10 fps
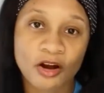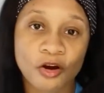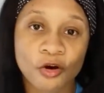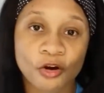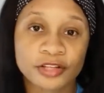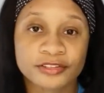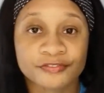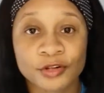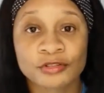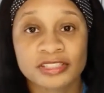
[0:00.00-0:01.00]
or the
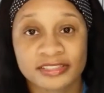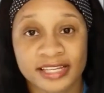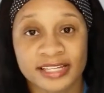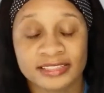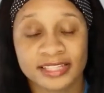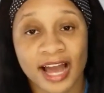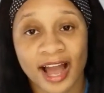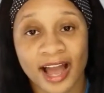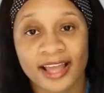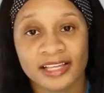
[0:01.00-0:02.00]
first thing that
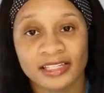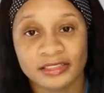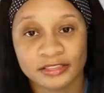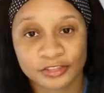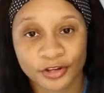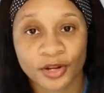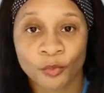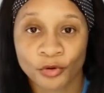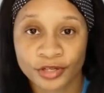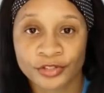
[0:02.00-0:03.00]
I started
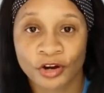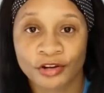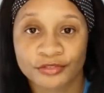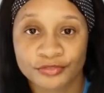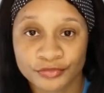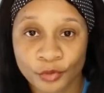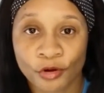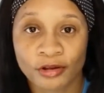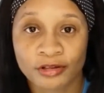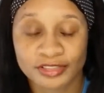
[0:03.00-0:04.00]
working on
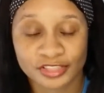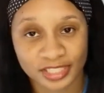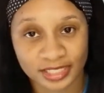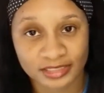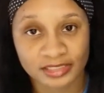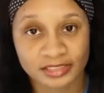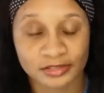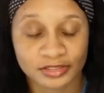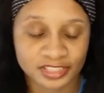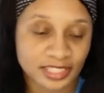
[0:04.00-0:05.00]
for the checklist. So
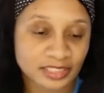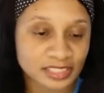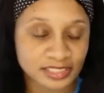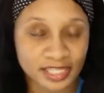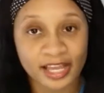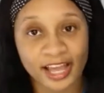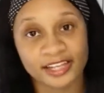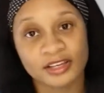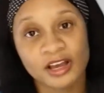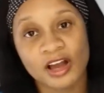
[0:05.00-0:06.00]
the checklist had
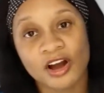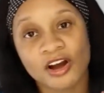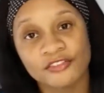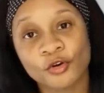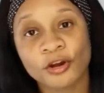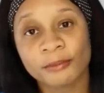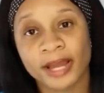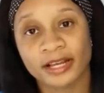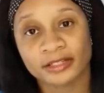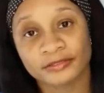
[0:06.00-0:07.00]
four
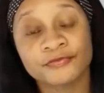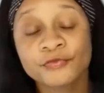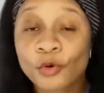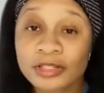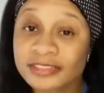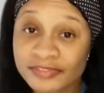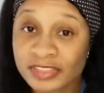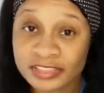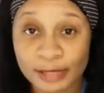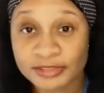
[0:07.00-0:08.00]

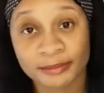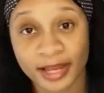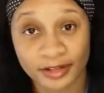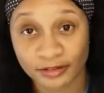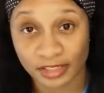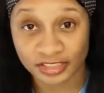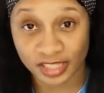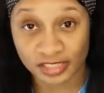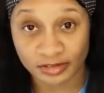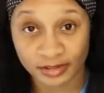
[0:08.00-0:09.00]
different types of background
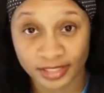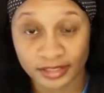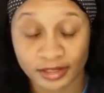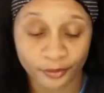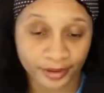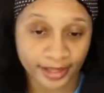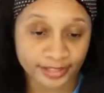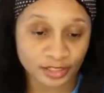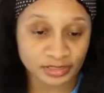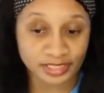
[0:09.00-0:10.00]
checks on it. Okay,
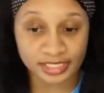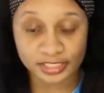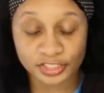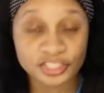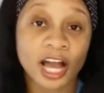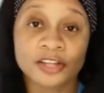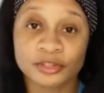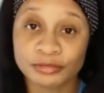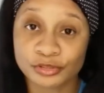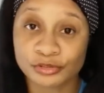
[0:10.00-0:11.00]
there was a child
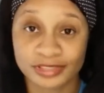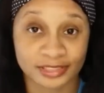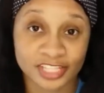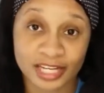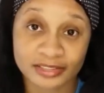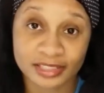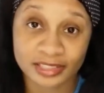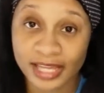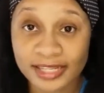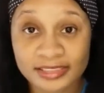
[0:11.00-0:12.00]
abuse and child
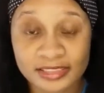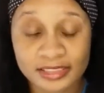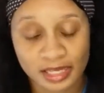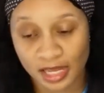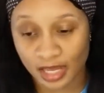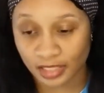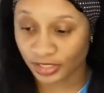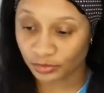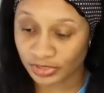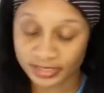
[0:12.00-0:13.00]
neglect.
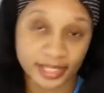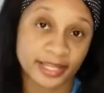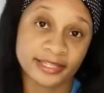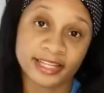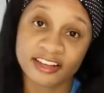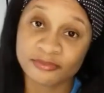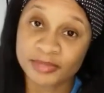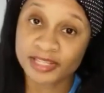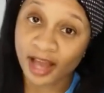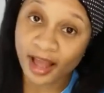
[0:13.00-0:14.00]
There was a
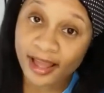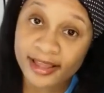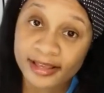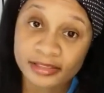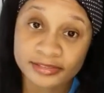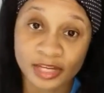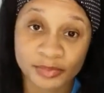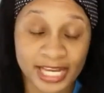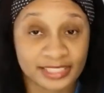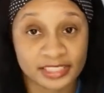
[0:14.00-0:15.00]
FBI that we
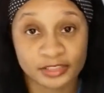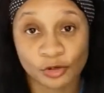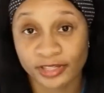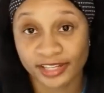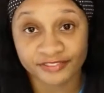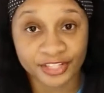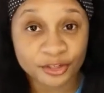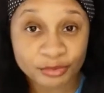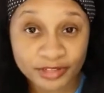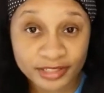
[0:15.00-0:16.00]
had to go get
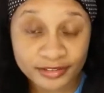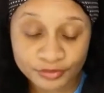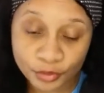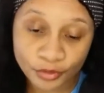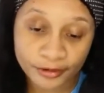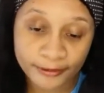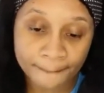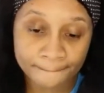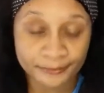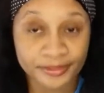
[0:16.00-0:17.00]
fingerprinted for.
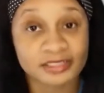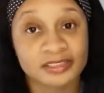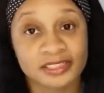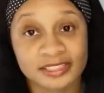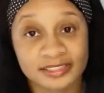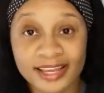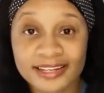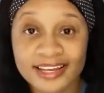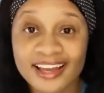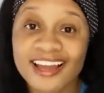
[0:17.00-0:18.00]
There's a
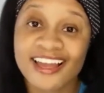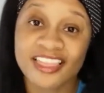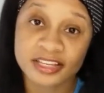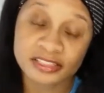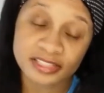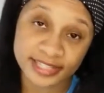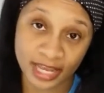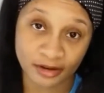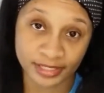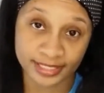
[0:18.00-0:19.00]
state and there's a
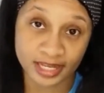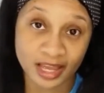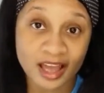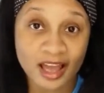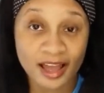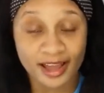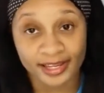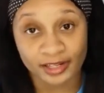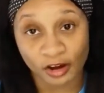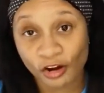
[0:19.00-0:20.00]
county.
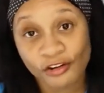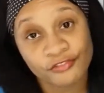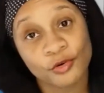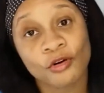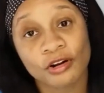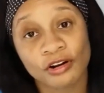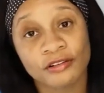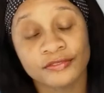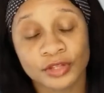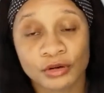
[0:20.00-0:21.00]
And all 4
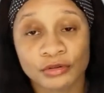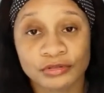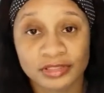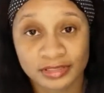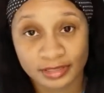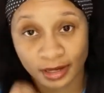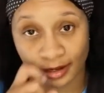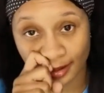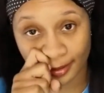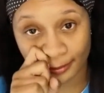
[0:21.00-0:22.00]
of those
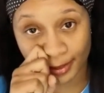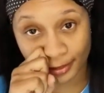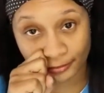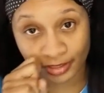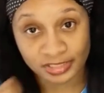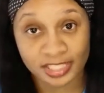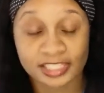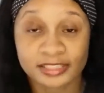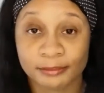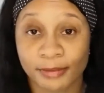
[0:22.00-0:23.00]
background
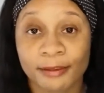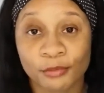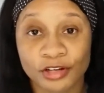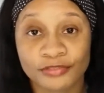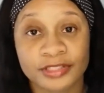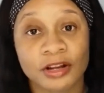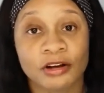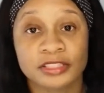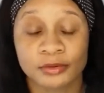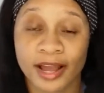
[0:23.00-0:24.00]
checks, my boyfriend
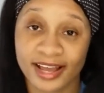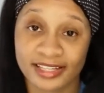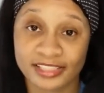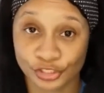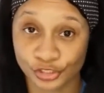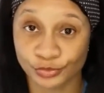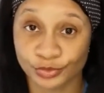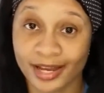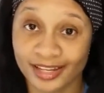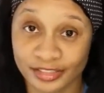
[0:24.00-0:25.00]
also had to do
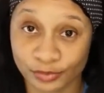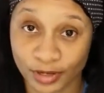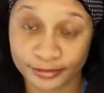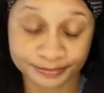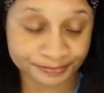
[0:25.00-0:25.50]
as well.